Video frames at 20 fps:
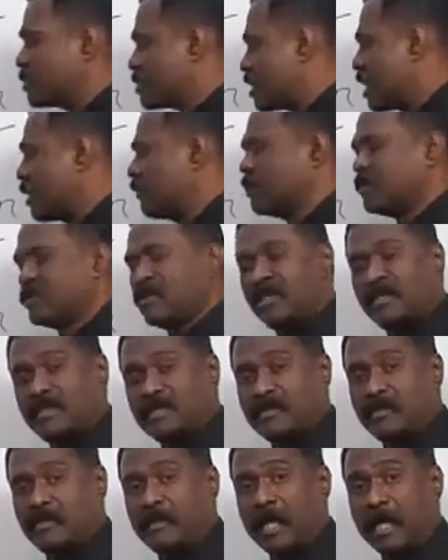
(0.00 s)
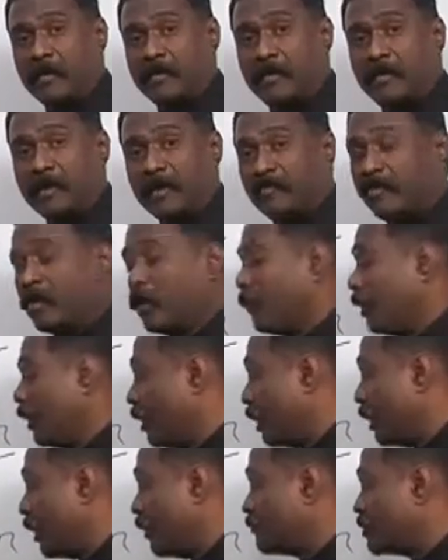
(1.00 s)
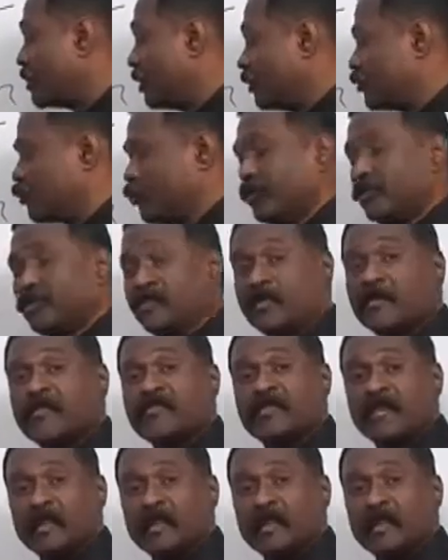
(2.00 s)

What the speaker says: simultaneously can be performed in MC2 into